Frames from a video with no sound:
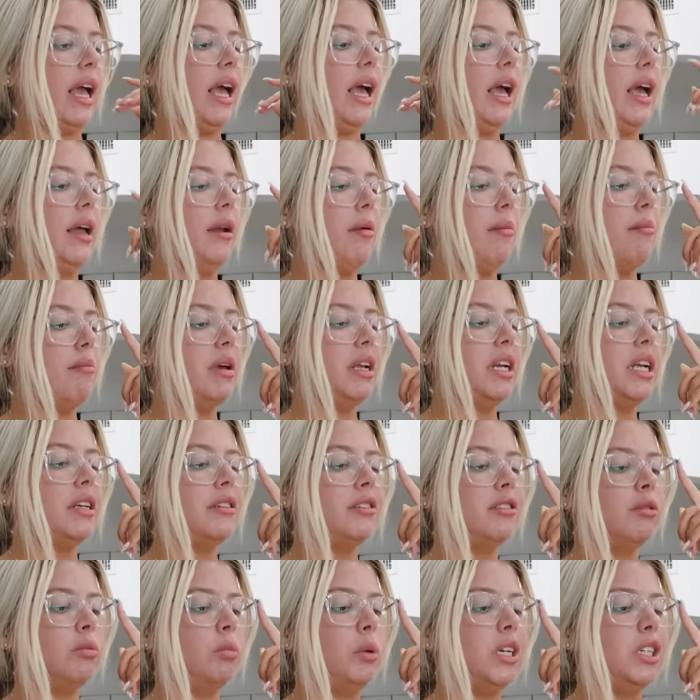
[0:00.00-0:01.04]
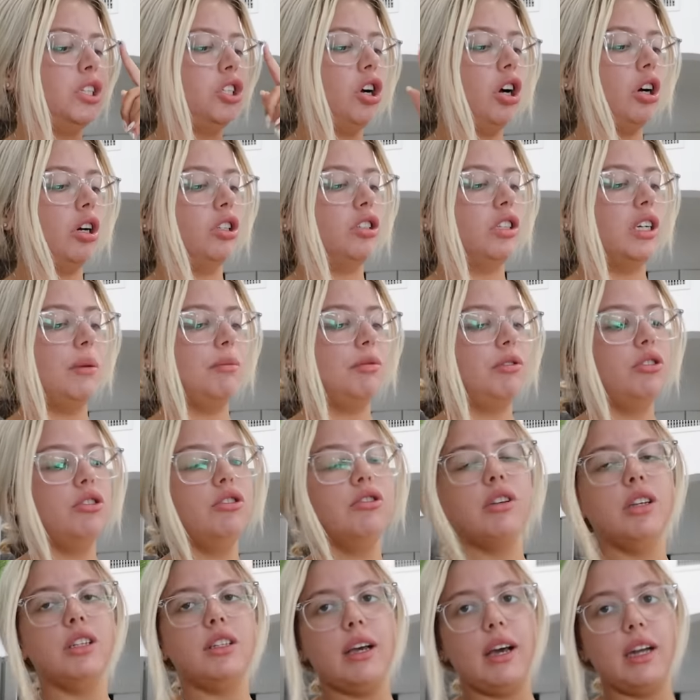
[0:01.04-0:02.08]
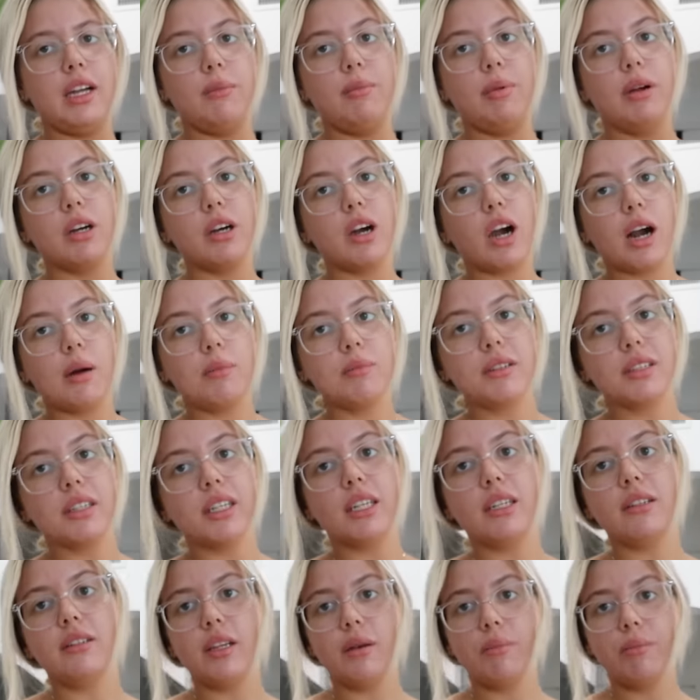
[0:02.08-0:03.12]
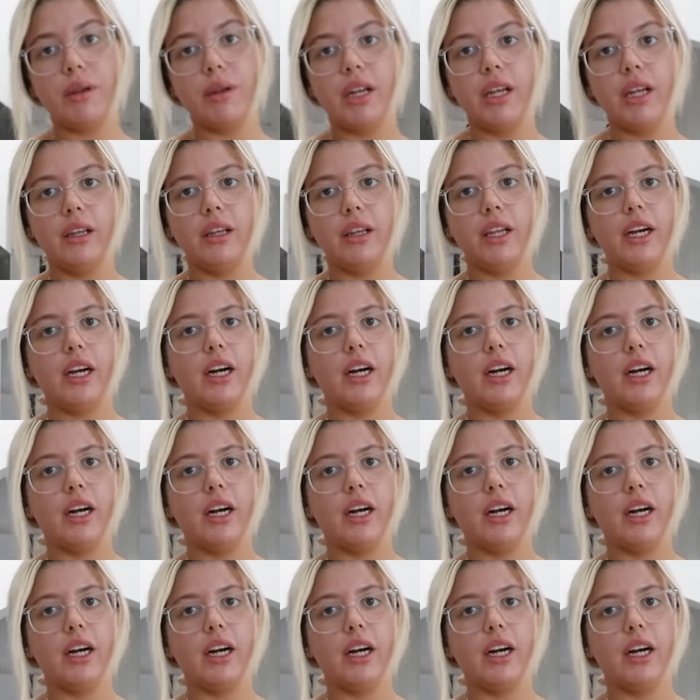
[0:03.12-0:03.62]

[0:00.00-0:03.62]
and mini sweet chocolate chips. Use the teddy bear Grahams to like dip it in